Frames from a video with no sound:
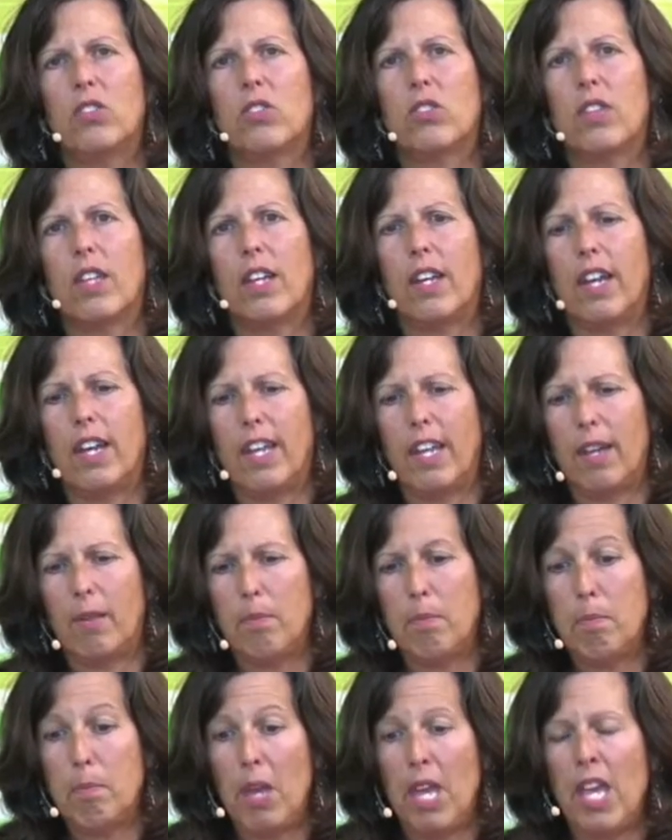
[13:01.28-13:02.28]
that I had
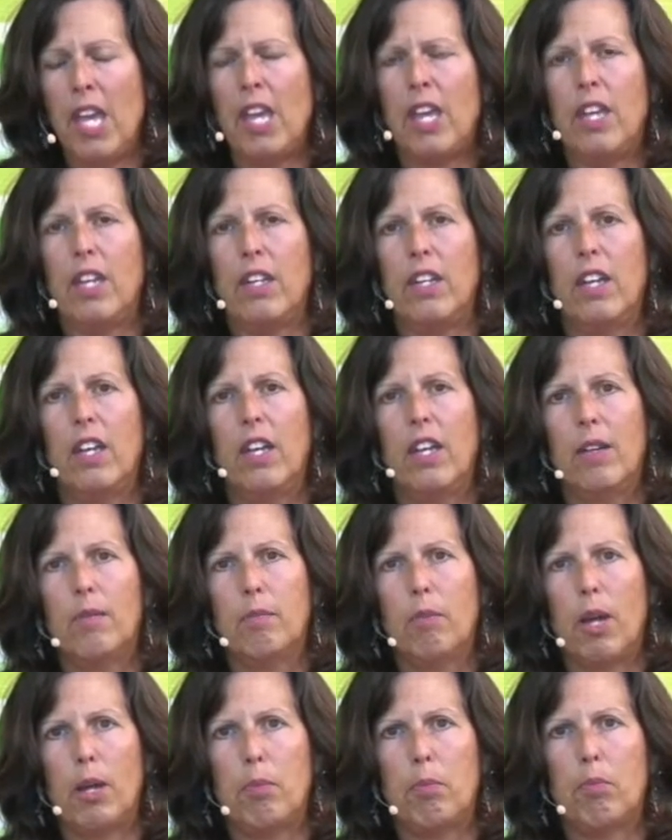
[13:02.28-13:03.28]
made
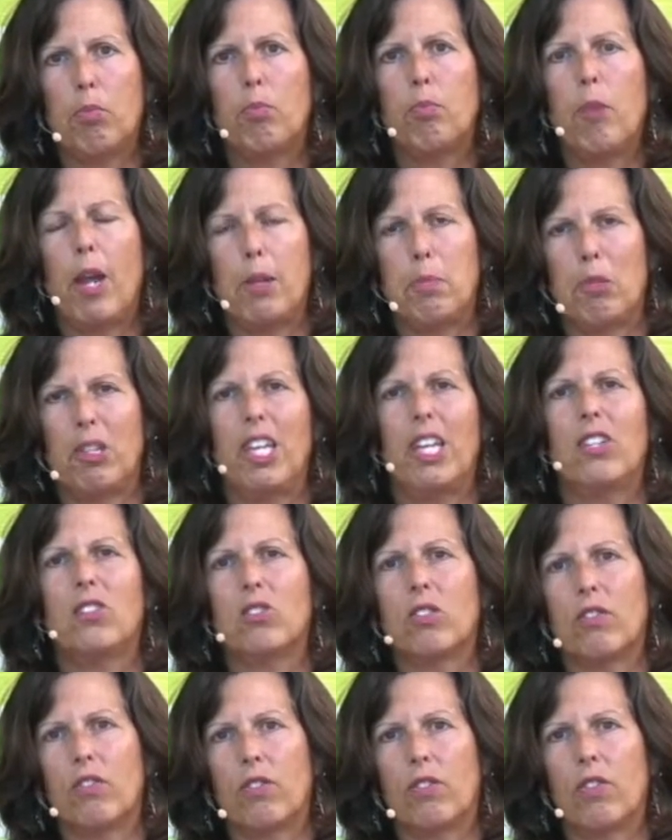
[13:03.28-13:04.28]
my
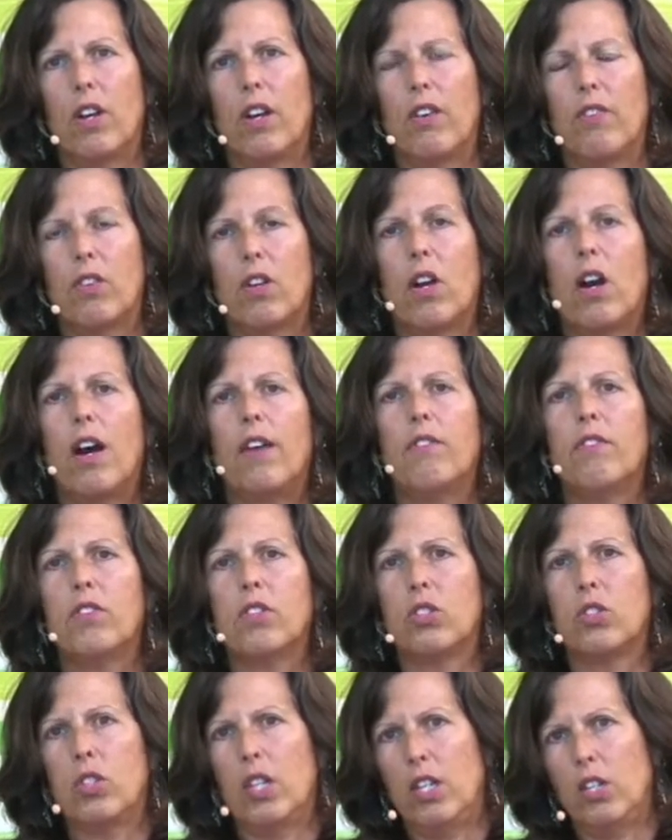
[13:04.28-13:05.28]
place of
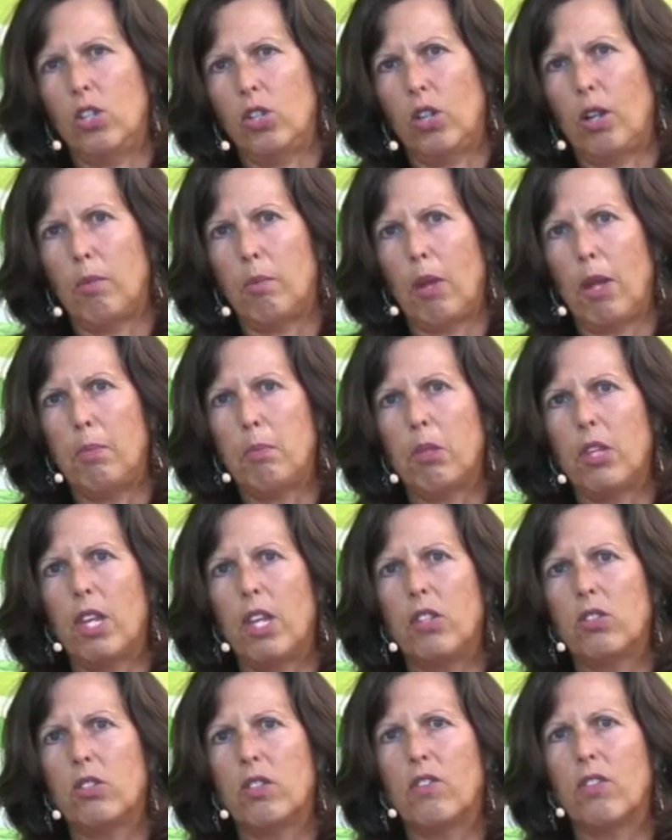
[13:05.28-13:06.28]
conversation, my
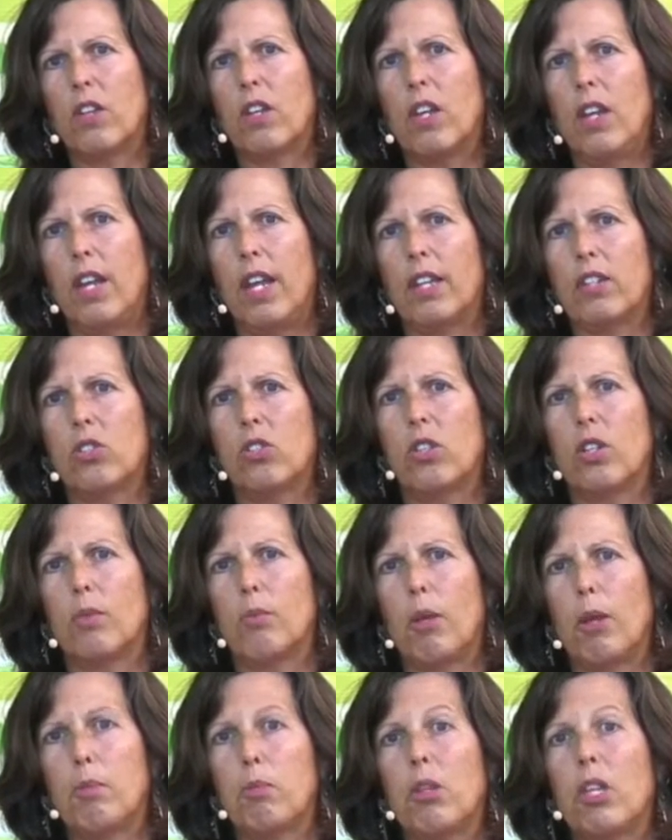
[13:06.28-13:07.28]
place of connection,
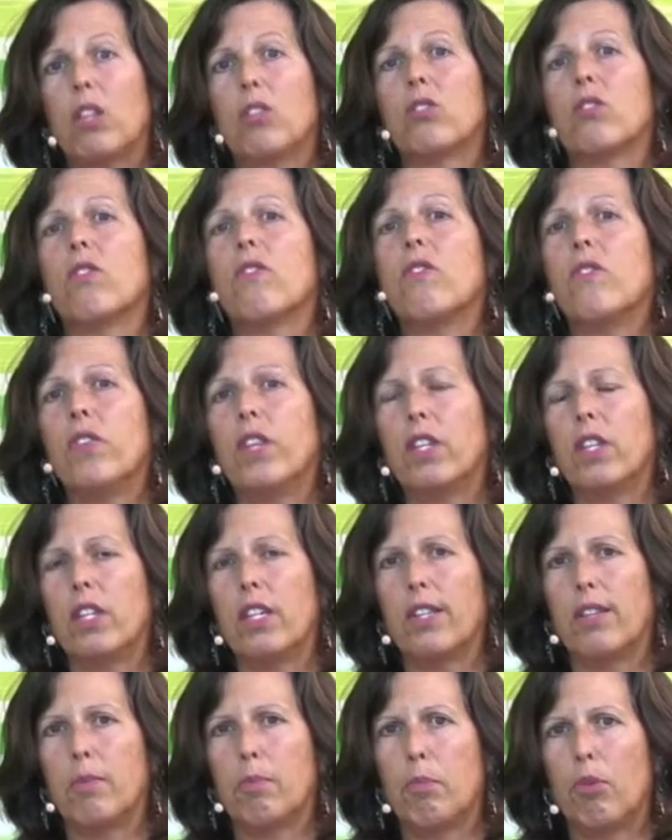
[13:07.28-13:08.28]
my place of
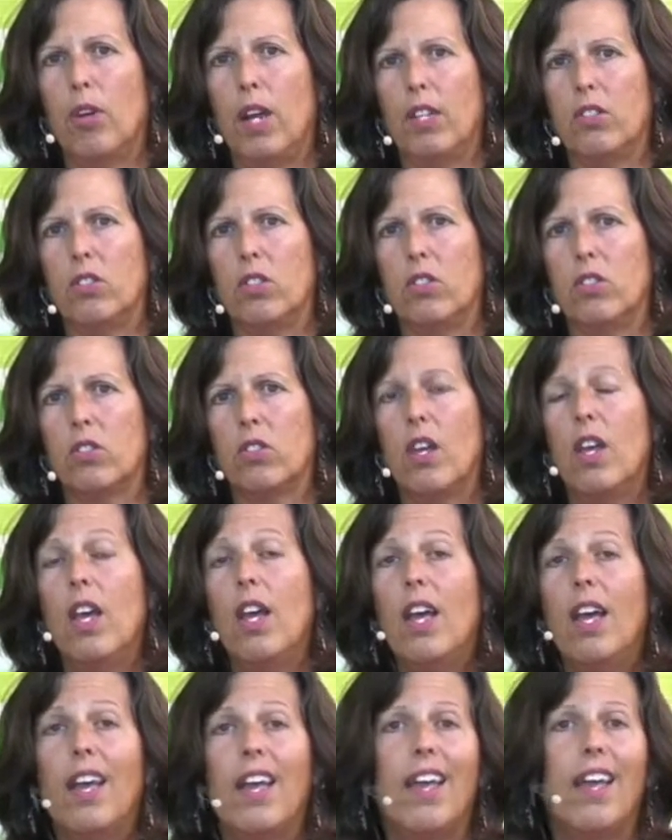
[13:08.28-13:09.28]
feeling the presence,
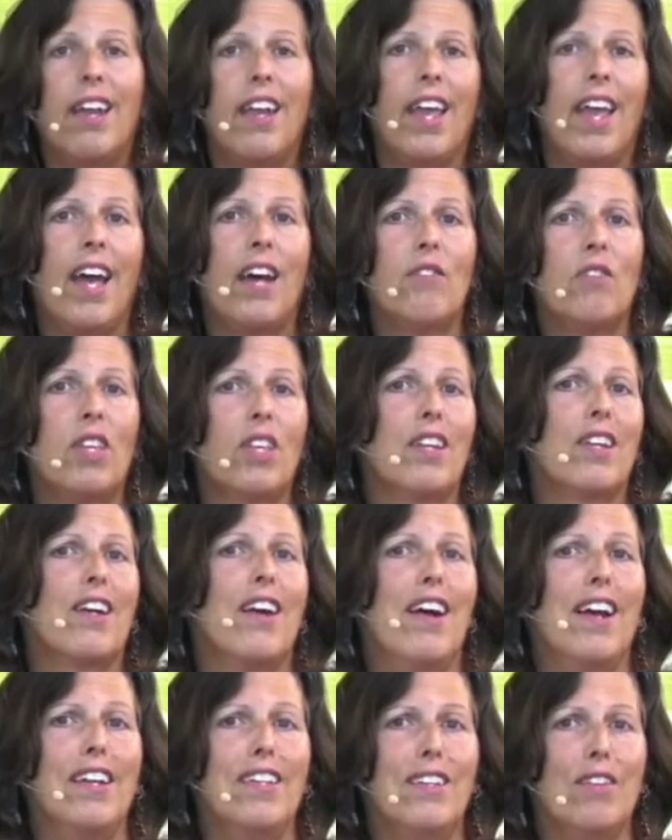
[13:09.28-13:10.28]
and having a
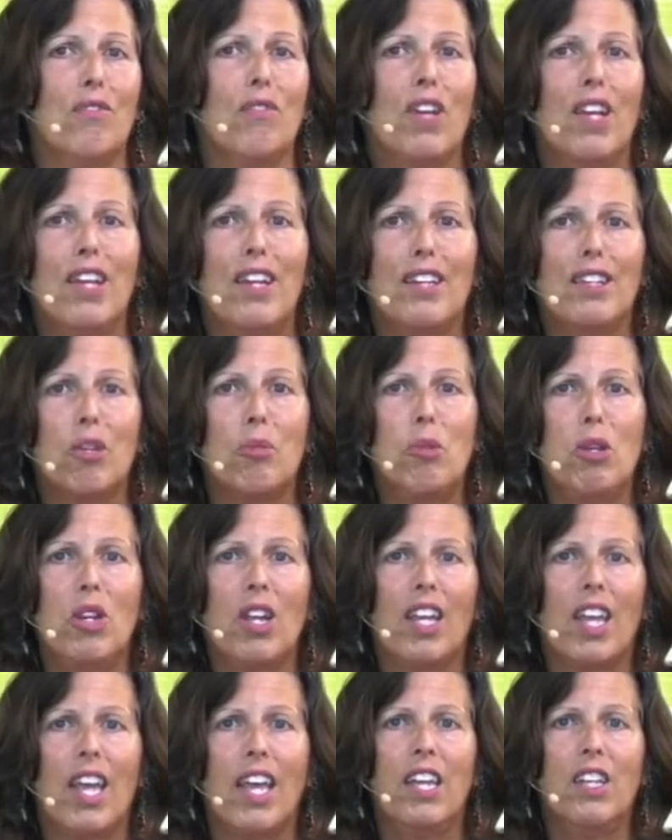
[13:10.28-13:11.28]
kind of
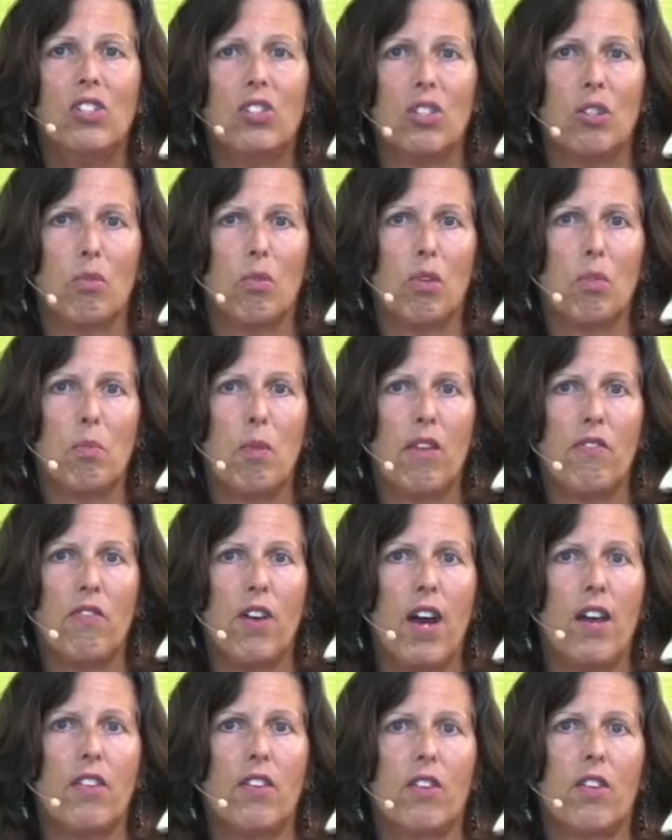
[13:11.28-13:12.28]
communication with my
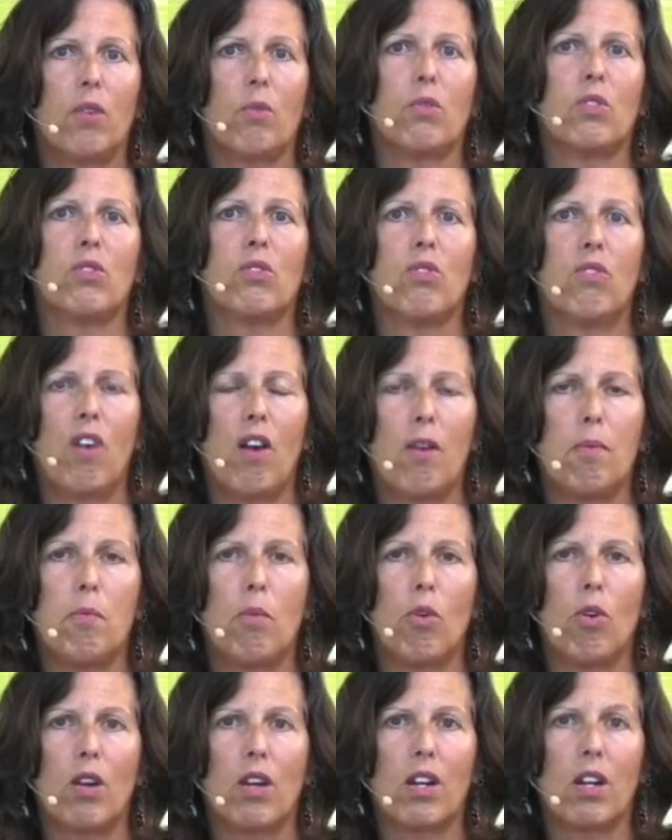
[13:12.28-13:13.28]
father that was far
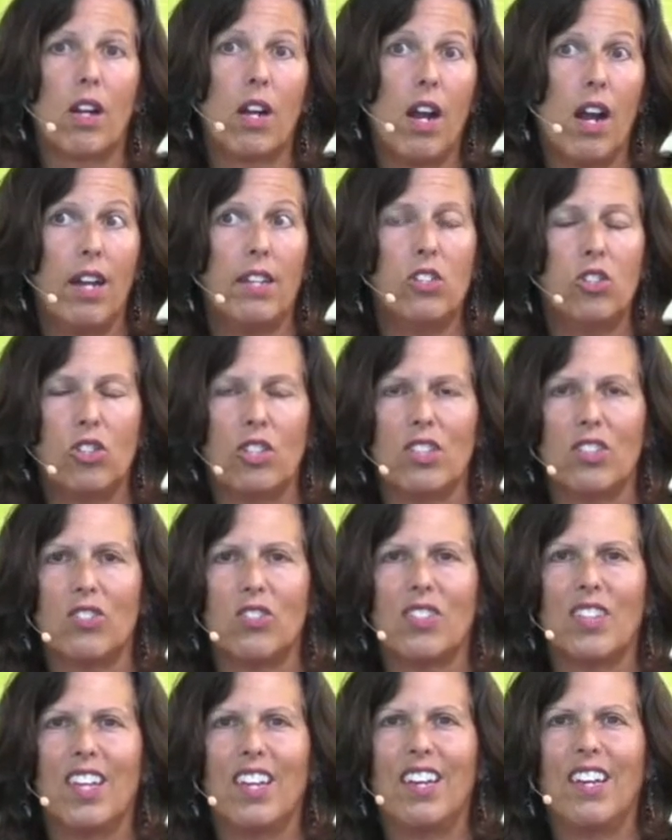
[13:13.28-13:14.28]
more
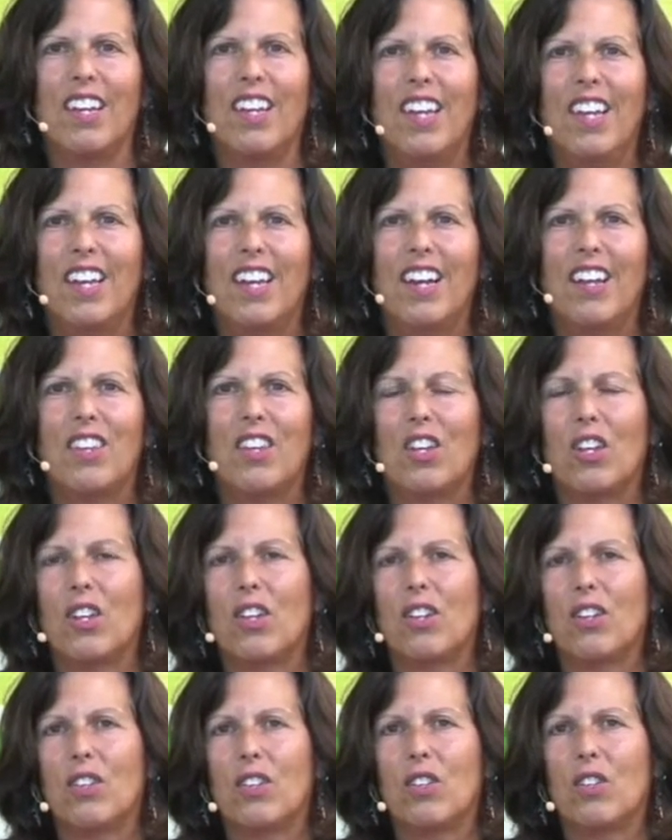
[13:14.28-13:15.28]
conscious than I think it
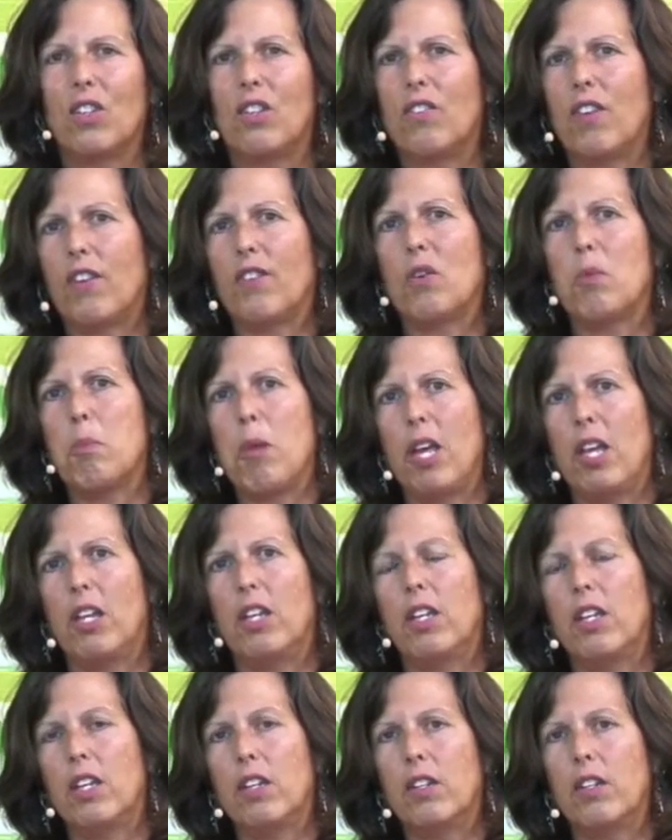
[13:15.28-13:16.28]
could have ever
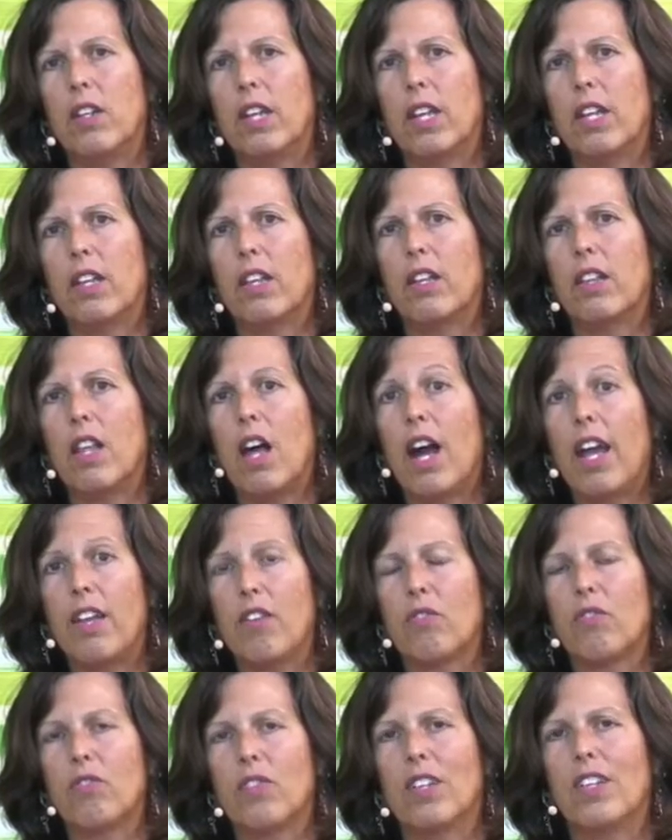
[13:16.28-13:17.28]
been in
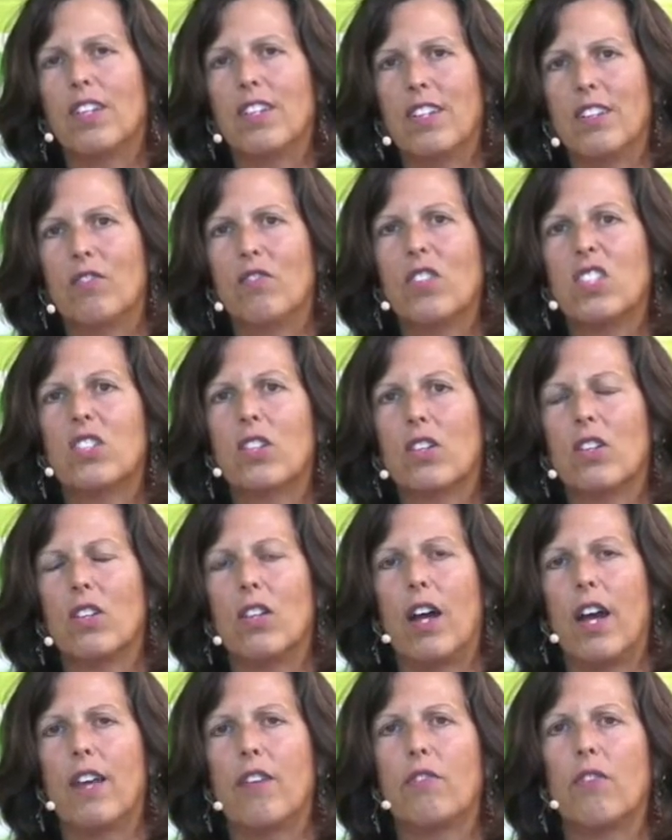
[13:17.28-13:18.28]
life, in physical
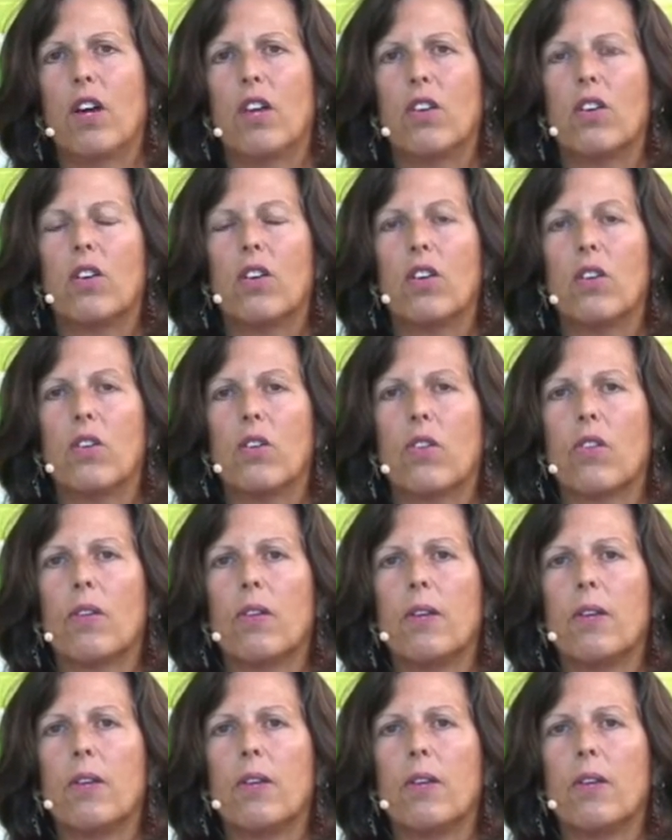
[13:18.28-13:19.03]
life on earth.